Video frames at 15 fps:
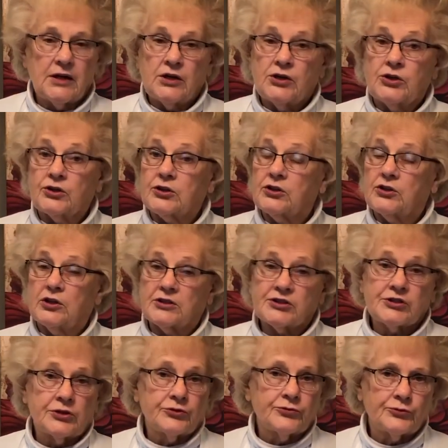You can
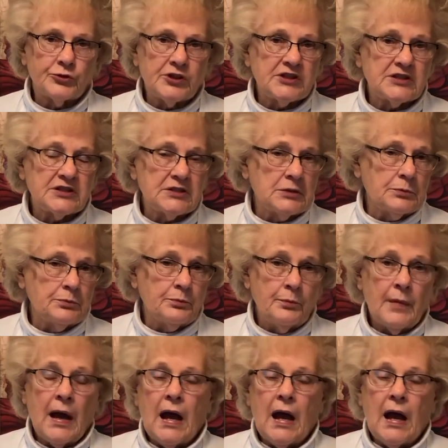also freeze them.